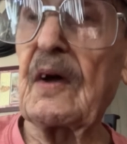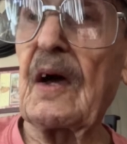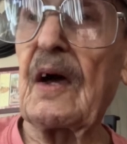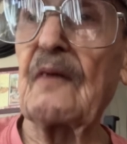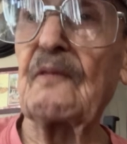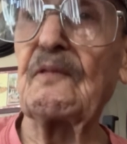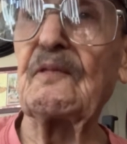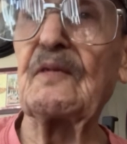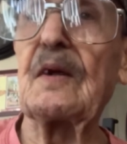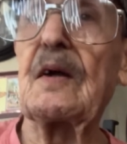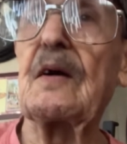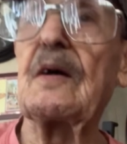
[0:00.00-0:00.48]

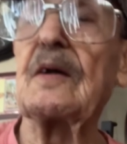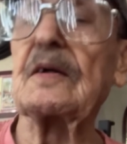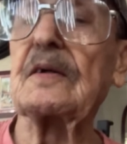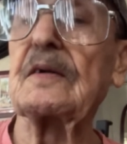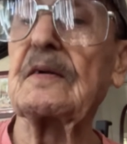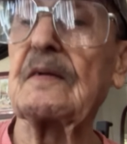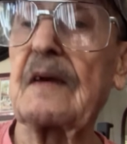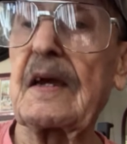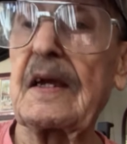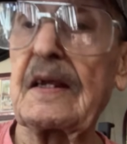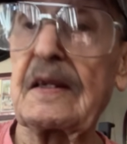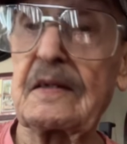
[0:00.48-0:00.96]
of long
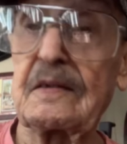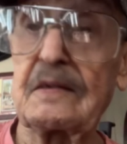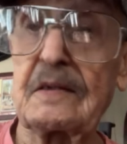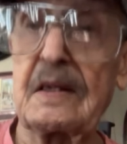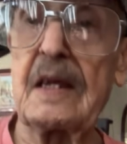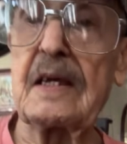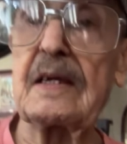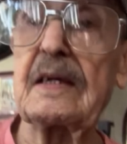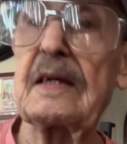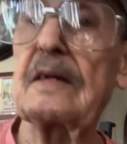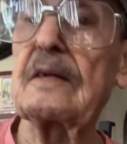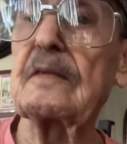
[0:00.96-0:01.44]
grain
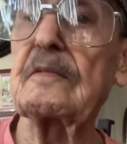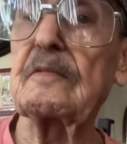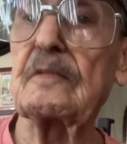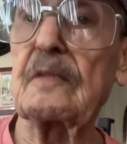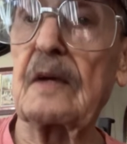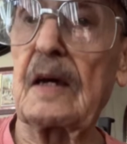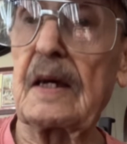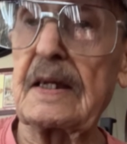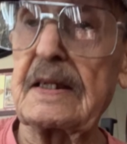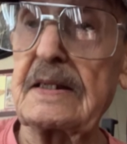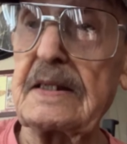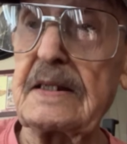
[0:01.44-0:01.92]

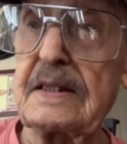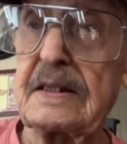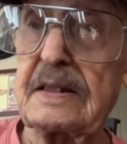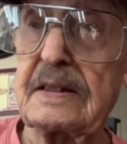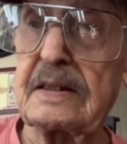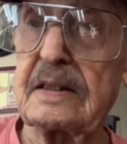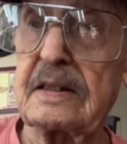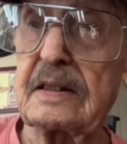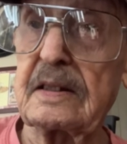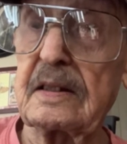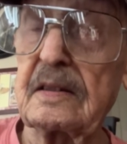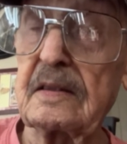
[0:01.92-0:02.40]

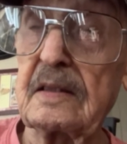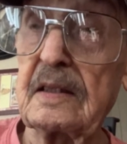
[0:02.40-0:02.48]
rice.